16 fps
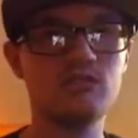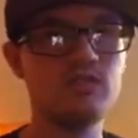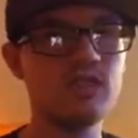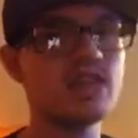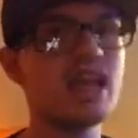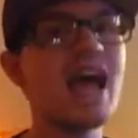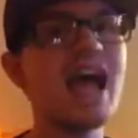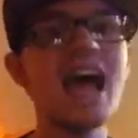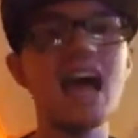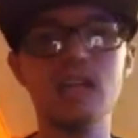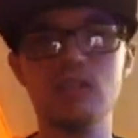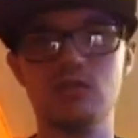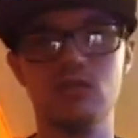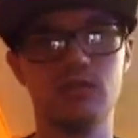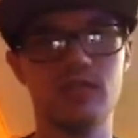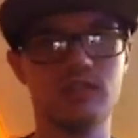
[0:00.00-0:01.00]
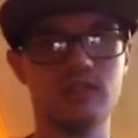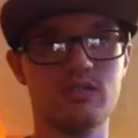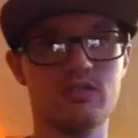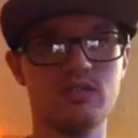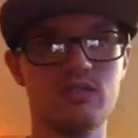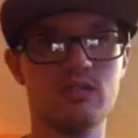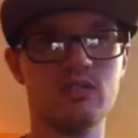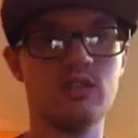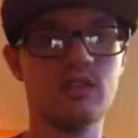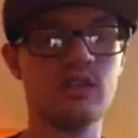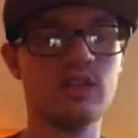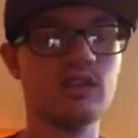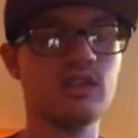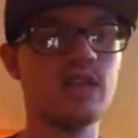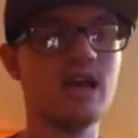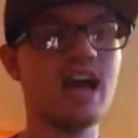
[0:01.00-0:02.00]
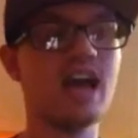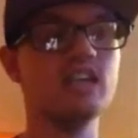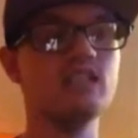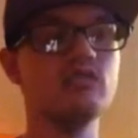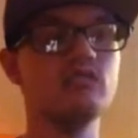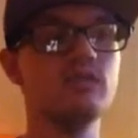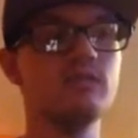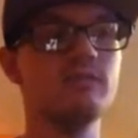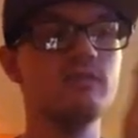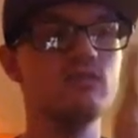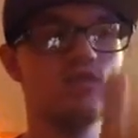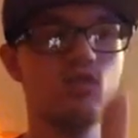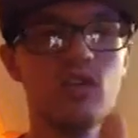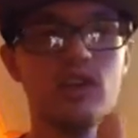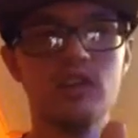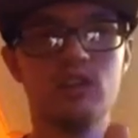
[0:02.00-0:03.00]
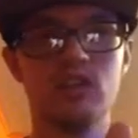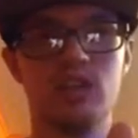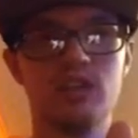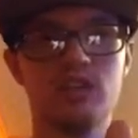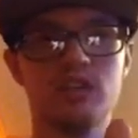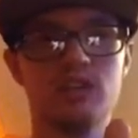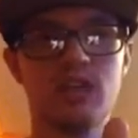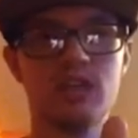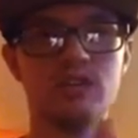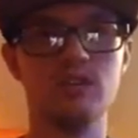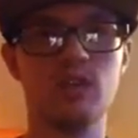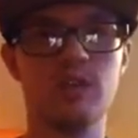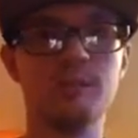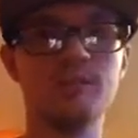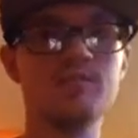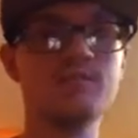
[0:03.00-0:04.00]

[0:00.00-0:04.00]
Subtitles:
the actual Legends. Like, actually joining the Legends, actually.